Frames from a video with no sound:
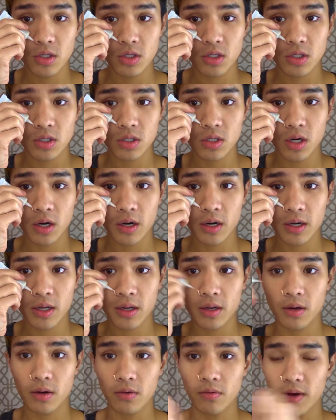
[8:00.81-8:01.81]
just start
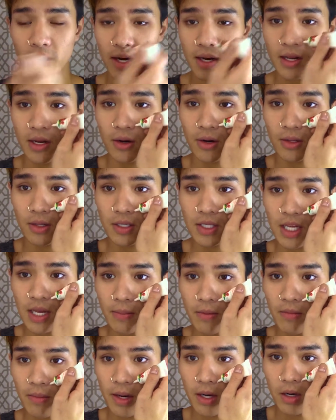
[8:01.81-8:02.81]
it right here at the tip
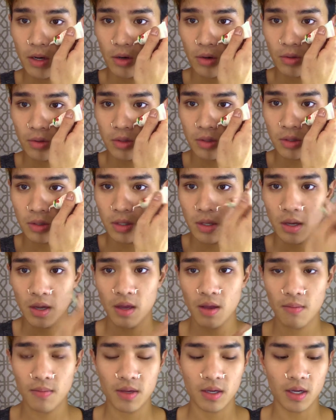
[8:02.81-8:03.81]
of my nose
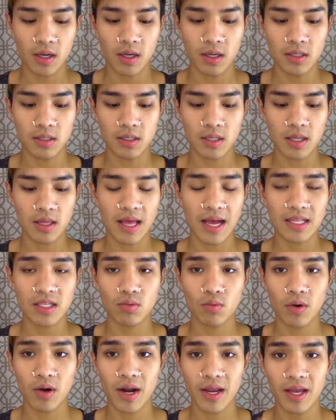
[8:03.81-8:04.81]
because that's
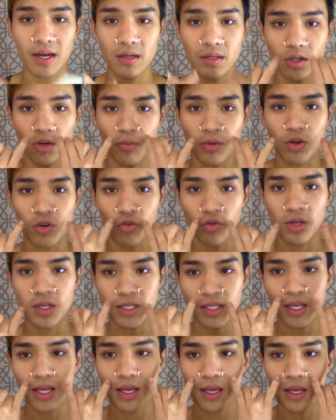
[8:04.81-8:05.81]
where I get a little bit of
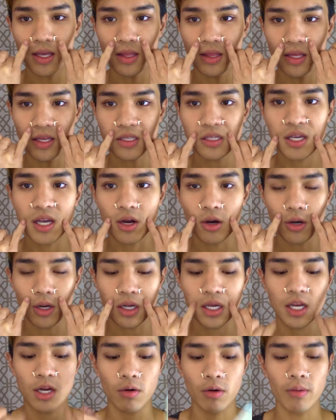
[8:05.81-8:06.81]
creasing in this area
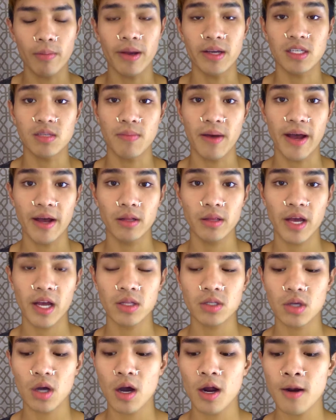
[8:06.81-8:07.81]
here where my smile
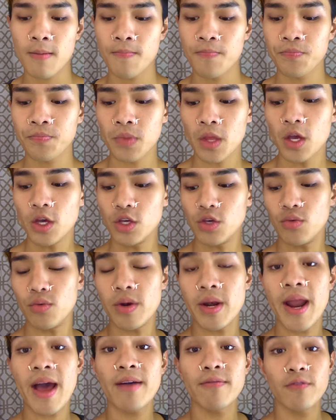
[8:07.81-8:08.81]
lines are. You
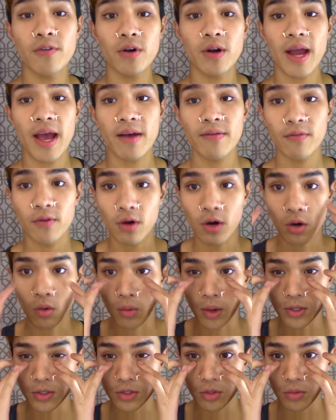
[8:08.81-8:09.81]
never ever
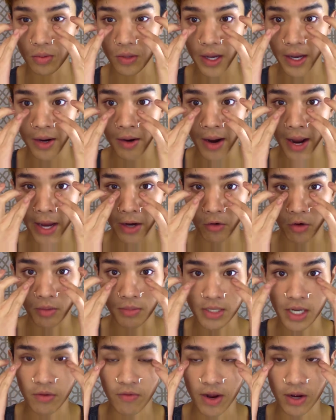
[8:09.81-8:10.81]
want to apply your eye cream
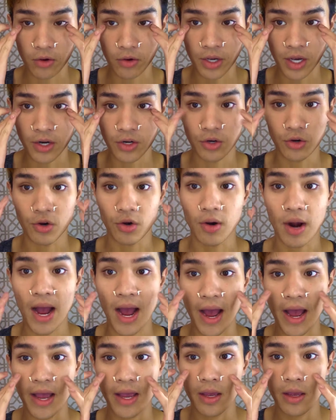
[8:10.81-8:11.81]
directly under your
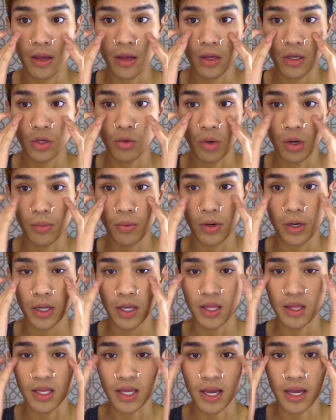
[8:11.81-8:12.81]
eye. You want to put it
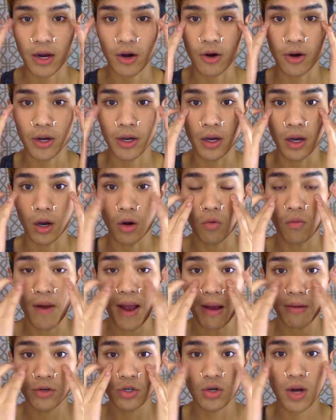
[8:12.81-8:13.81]
in the area
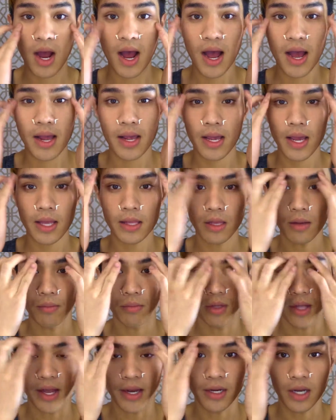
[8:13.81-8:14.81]
around your eye and then
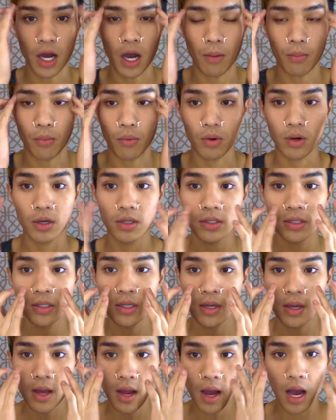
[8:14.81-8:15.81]
blend upwards.
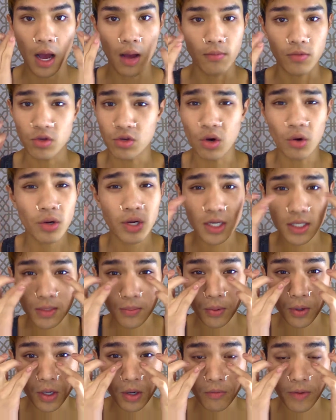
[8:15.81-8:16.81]
You don't need to
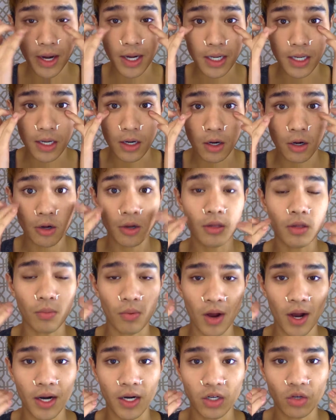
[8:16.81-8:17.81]
put it right here. The
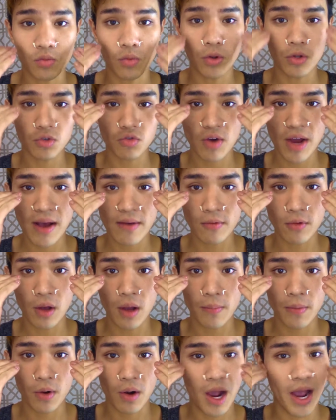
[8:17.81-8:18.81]
product will travel
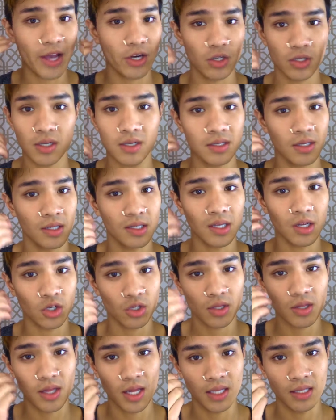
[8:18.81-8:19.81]
up your eye just because it's
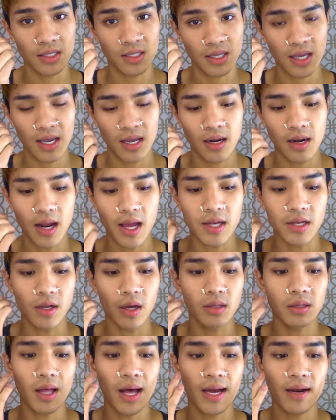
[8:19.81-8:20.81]
such thin skin, and a
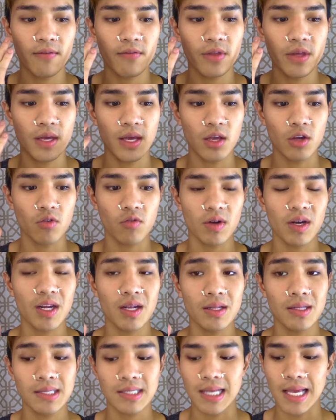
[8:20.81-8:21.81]
lot of the
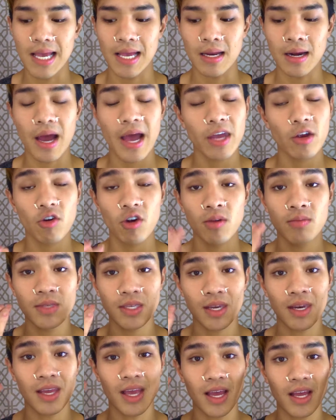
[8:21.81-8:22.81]
ingredients in eye creams
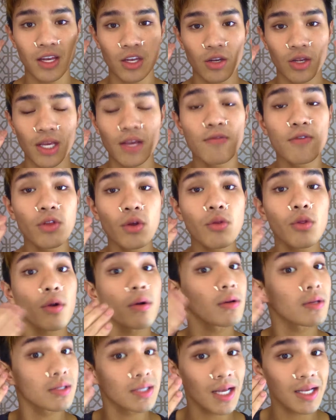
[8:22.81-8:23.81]
can get in, even though
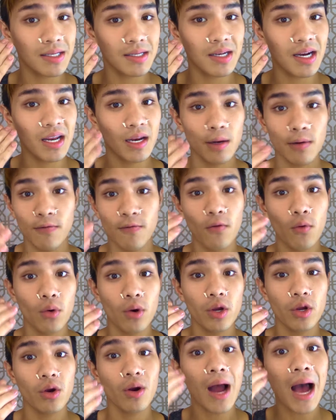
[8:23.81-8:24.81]
they're designated
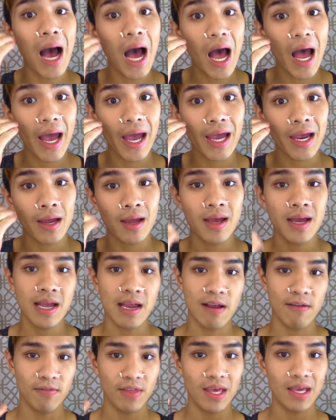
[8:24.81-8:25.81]
for your eye,
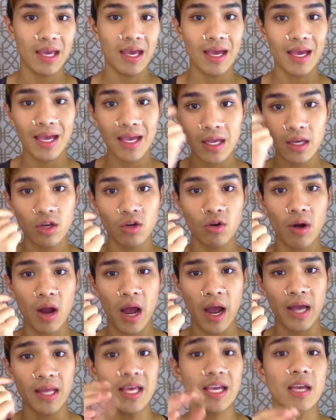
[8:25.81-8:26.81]
if they get in your
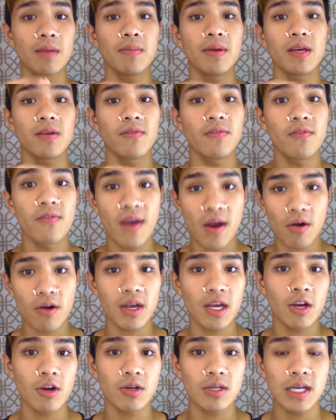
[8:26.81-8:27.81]
eye, they can be
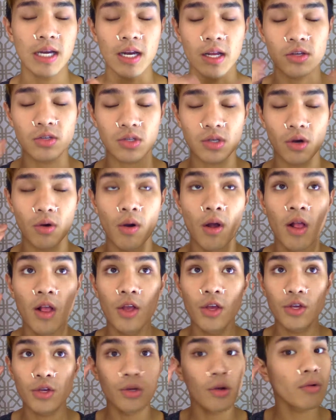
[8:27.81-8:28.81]
very irritating. So
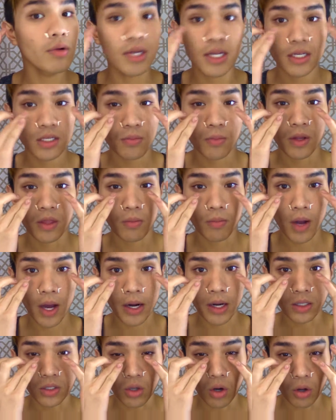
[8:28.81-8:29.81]
you don't need to bring the
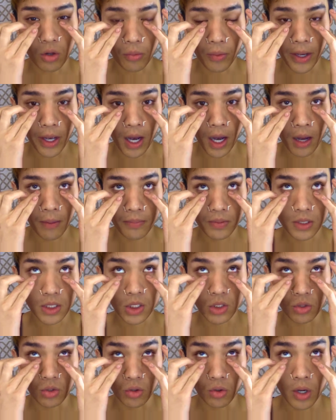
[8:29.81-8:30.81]
product all the way up
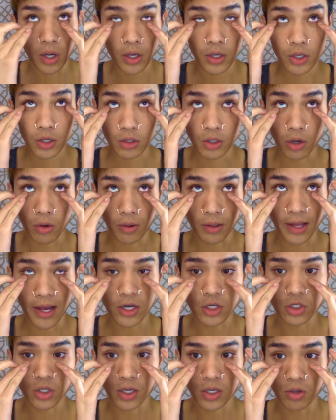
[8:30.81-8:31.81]
to your lower
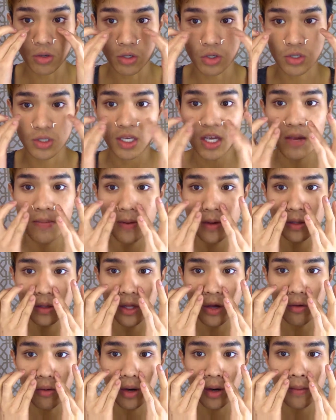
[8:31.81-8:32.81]
lash line, you can just keep it
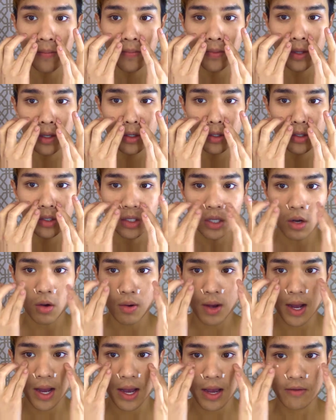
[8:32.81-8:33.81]
lower.
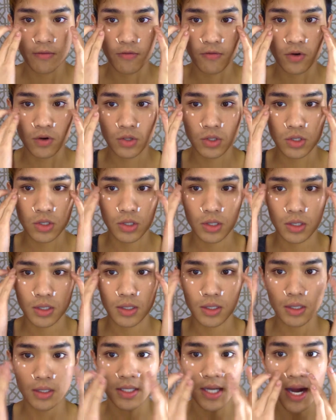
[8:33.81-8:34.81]
So I first
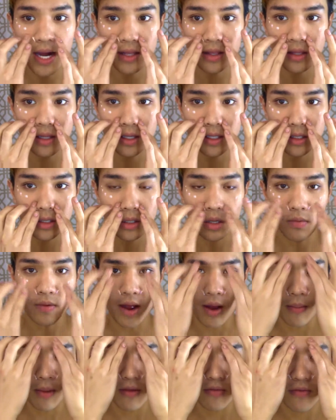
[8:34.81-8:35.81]
dot this
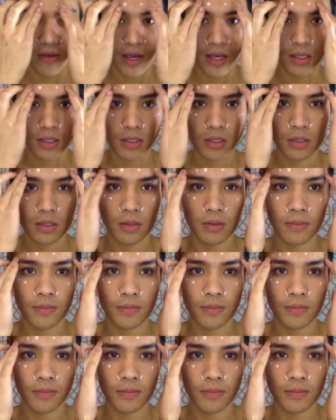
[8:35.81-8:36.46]
around my face.